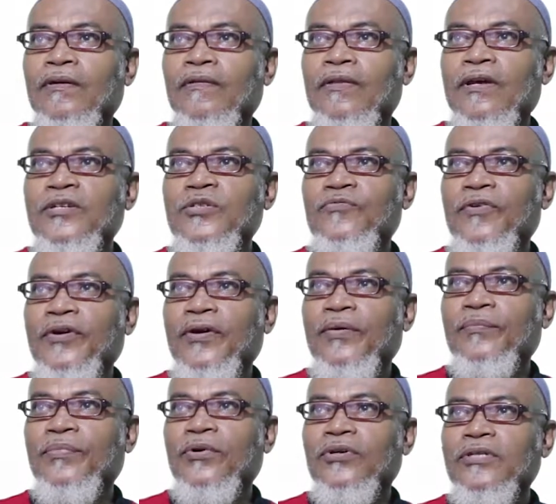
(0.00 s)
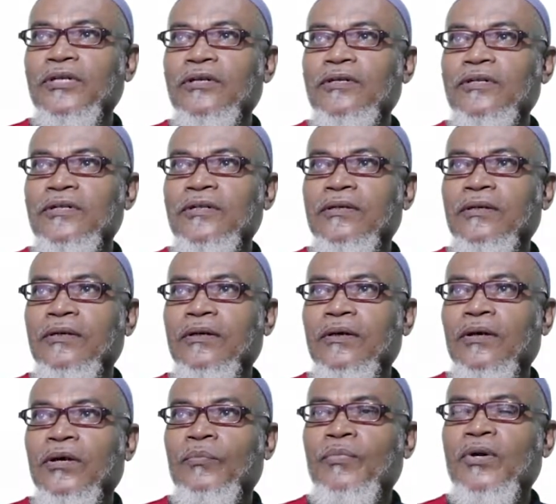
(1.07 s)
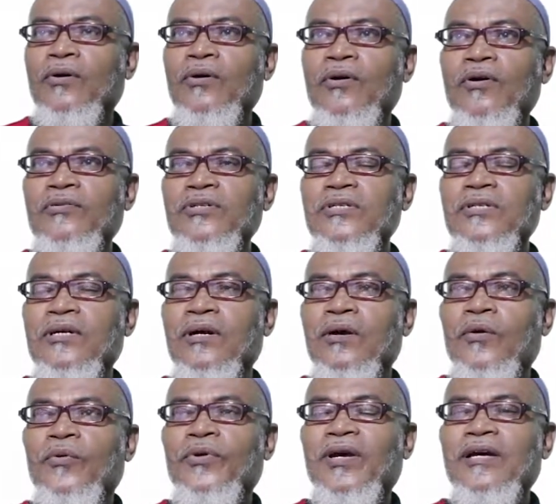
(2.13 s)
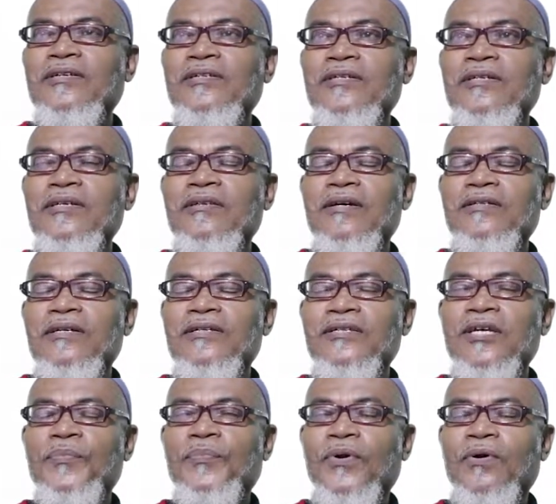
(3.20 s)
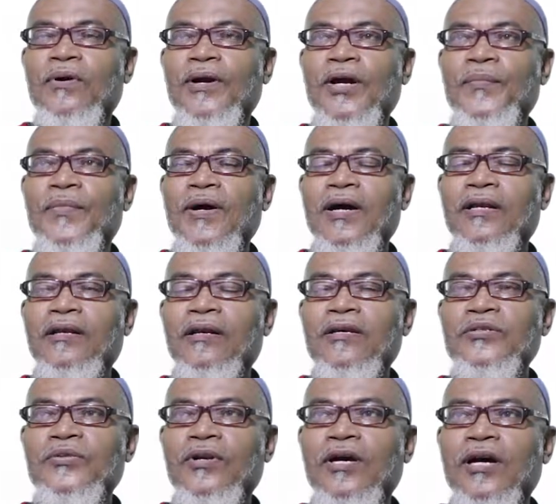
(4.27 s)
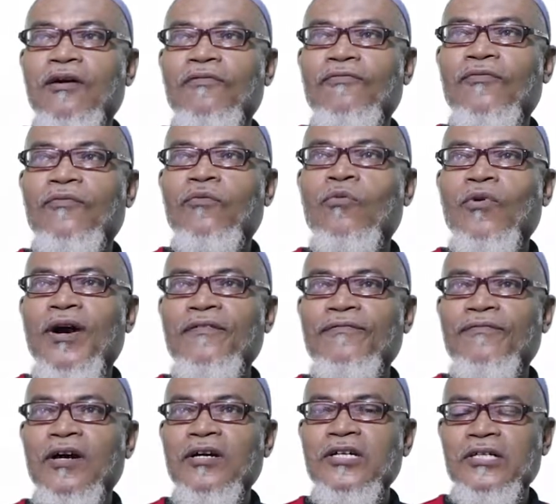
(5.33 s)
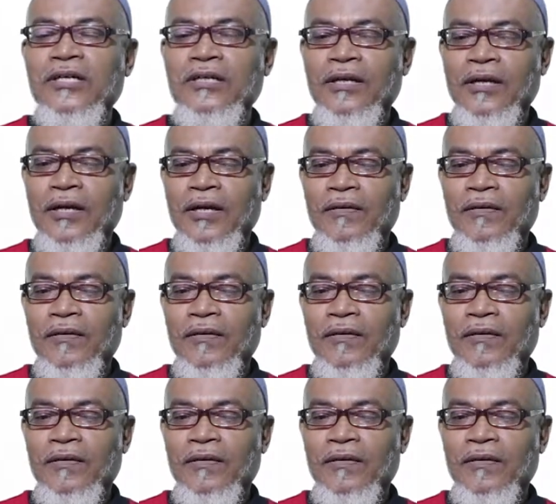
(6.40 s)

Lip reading: That's very important because we can see that a C program at least will have one function